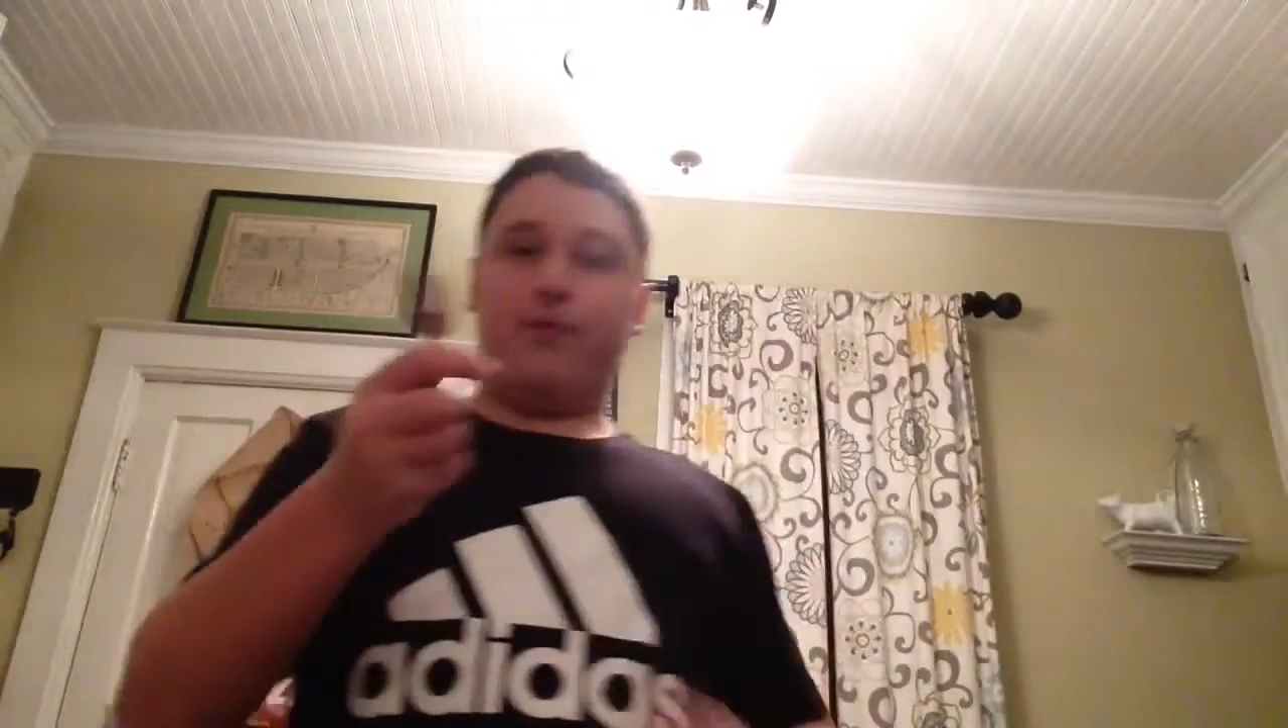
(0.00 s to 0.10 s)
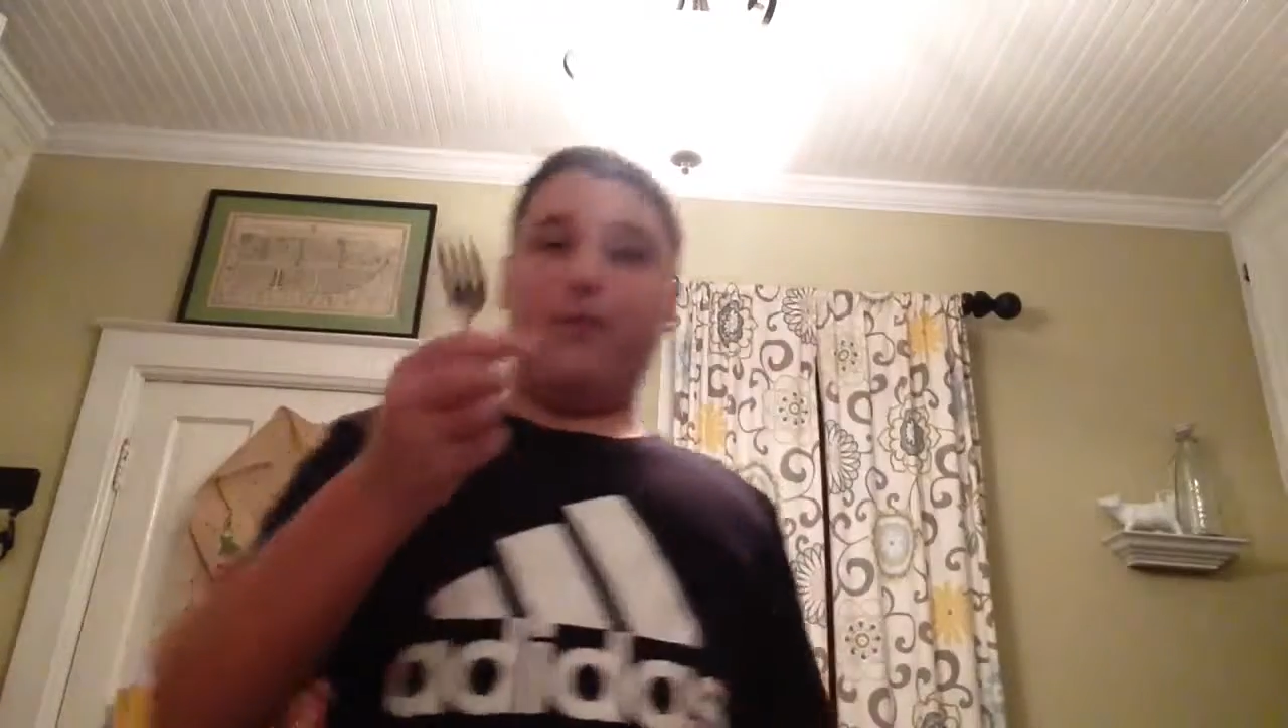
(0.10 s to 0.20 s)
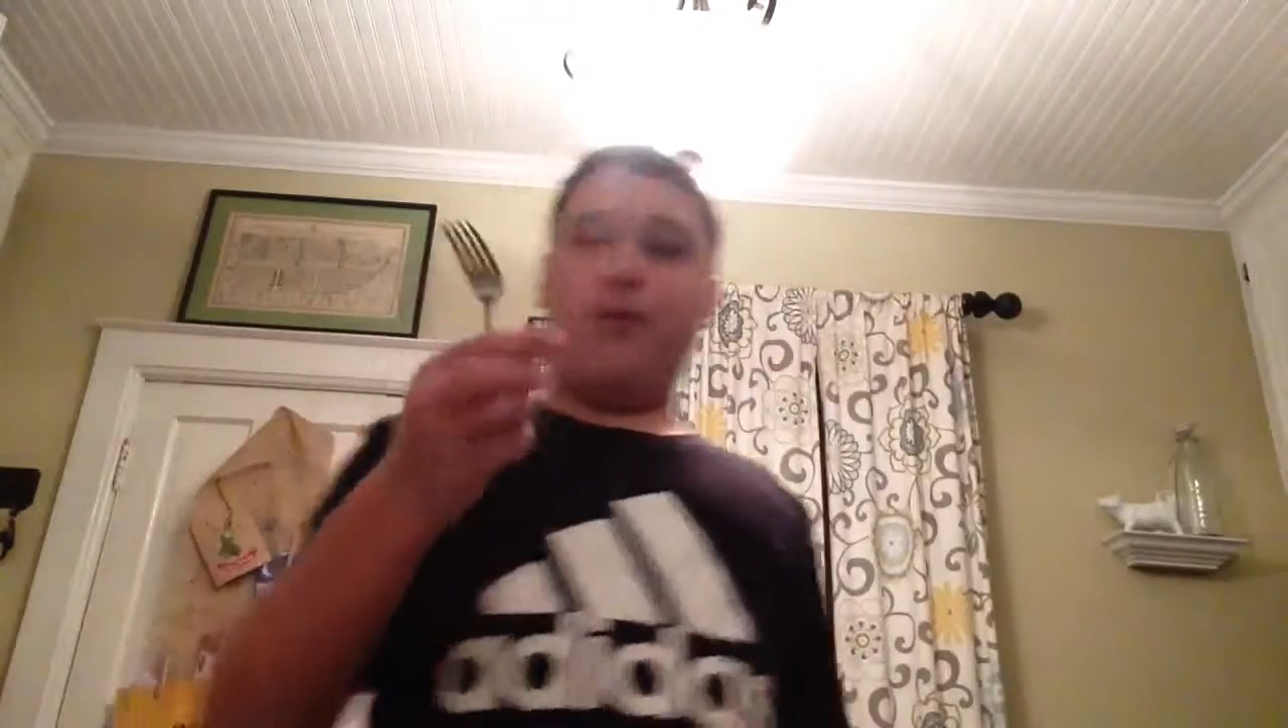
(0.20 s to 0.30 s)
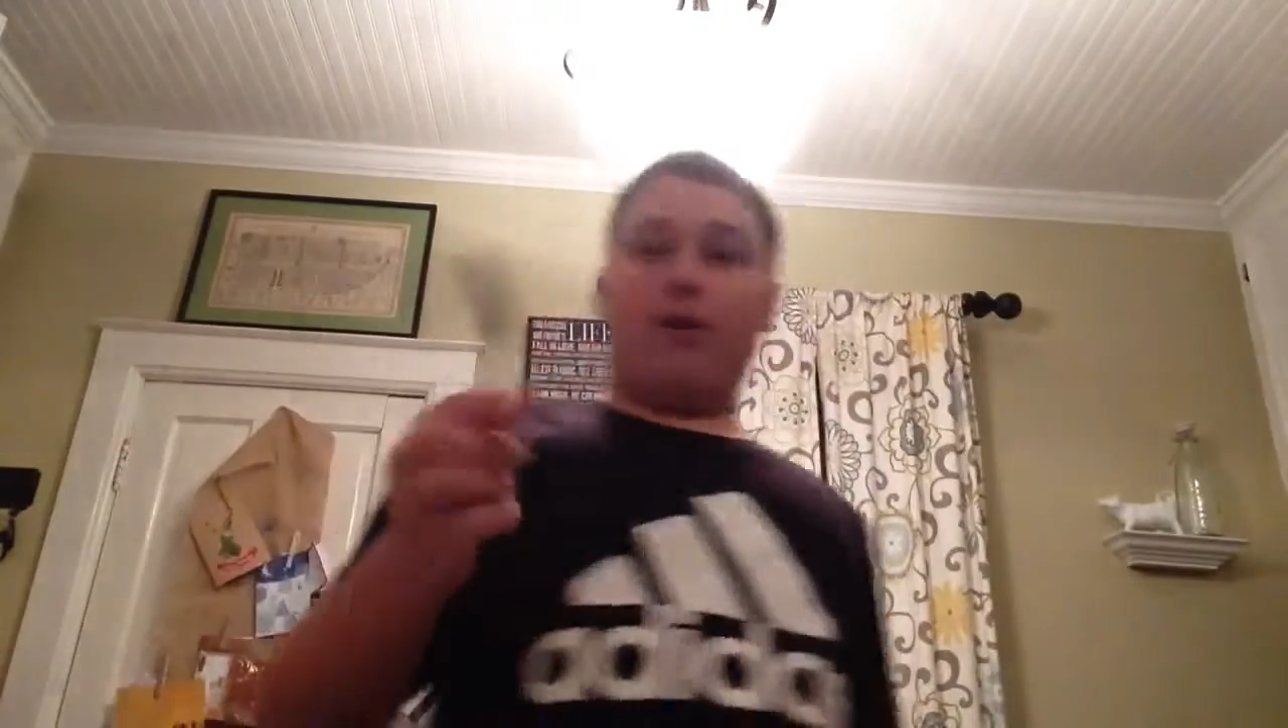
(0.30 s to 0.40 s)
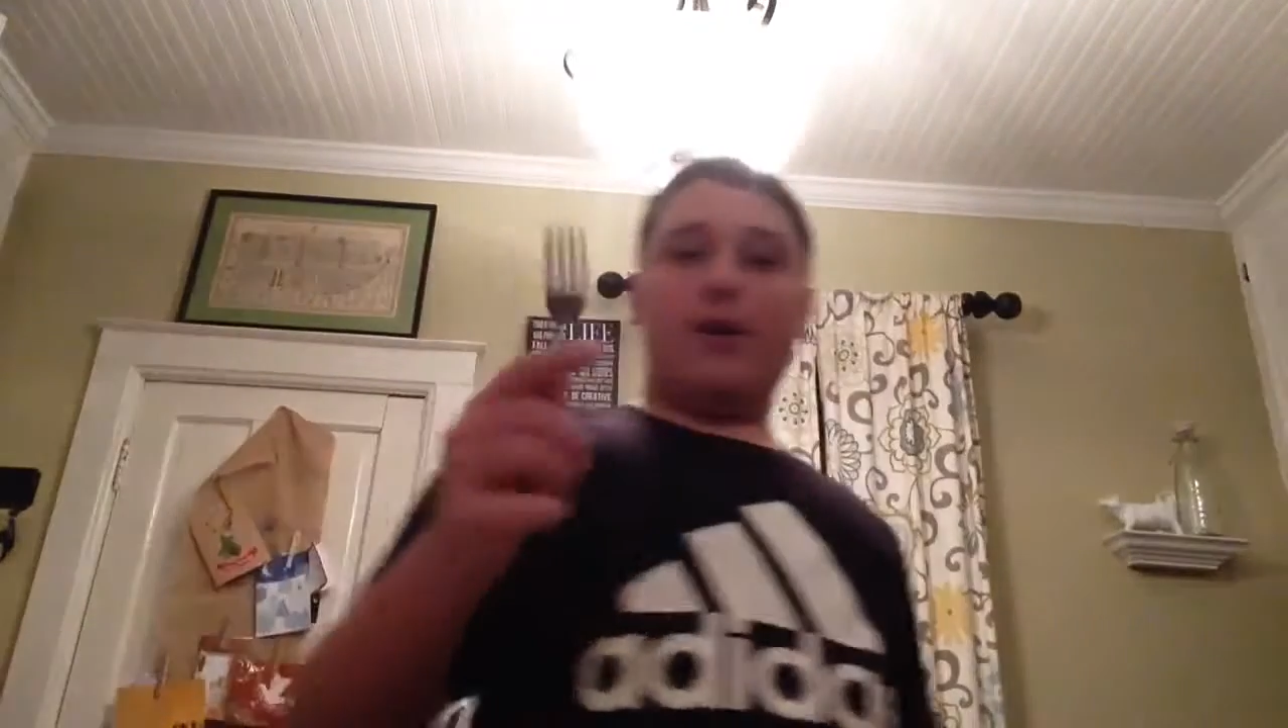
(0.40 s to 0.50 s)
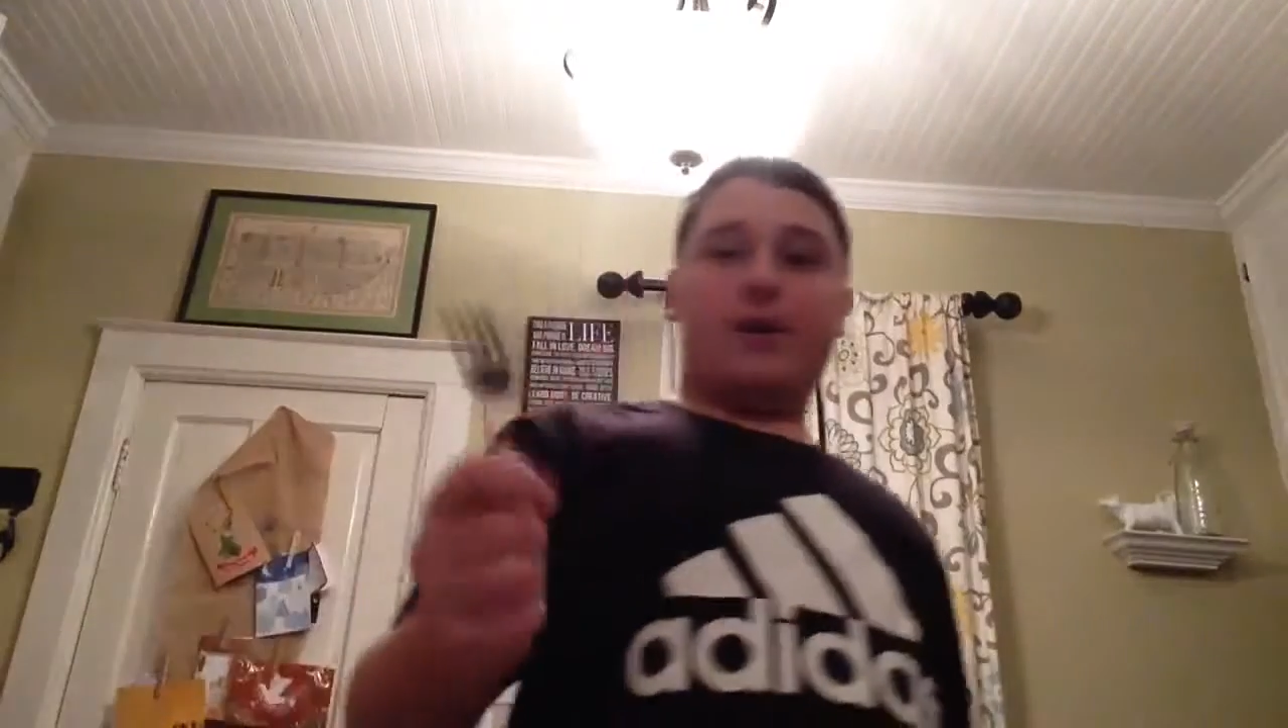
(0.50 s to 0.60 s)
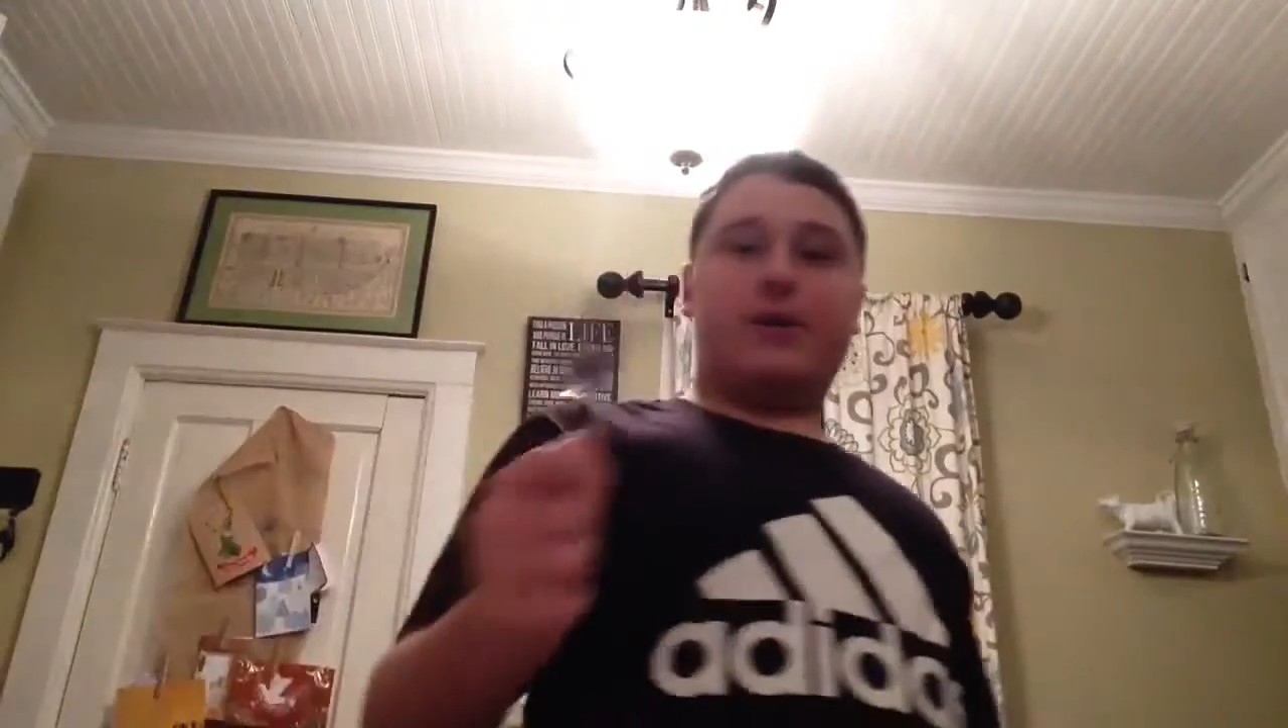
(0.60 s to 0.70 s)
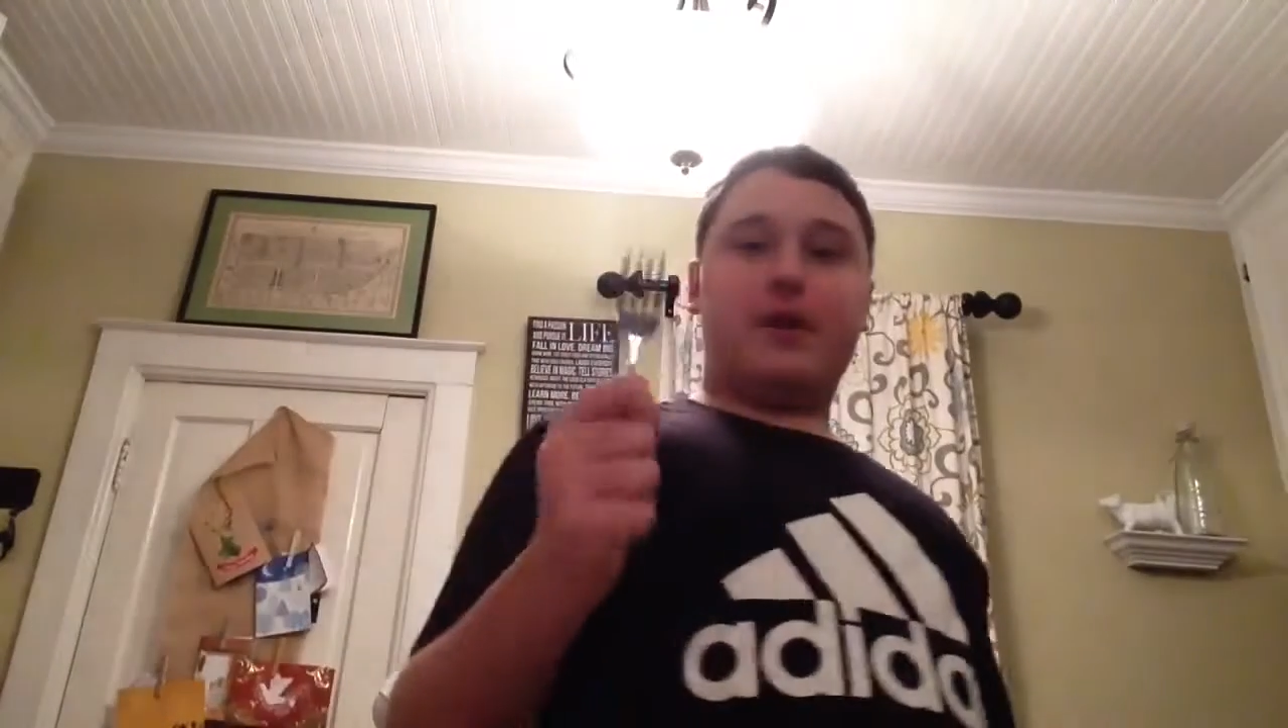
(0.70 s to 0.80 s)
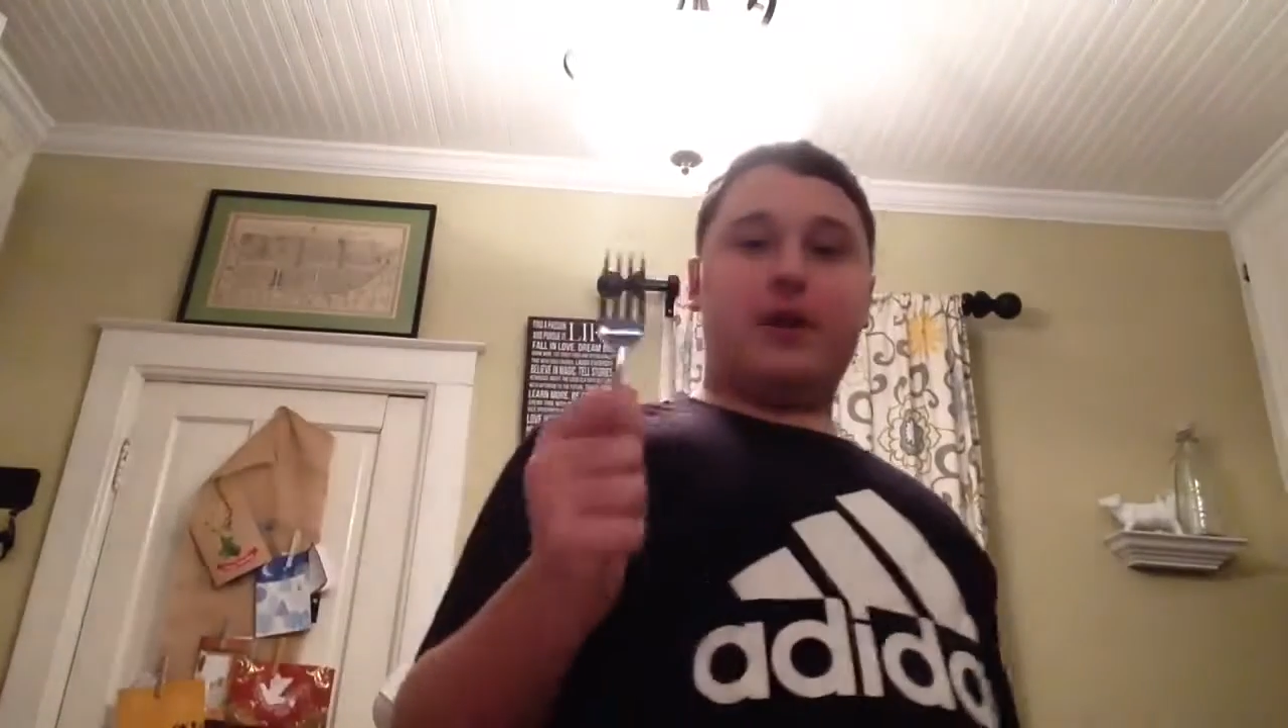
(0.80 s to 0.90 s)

fork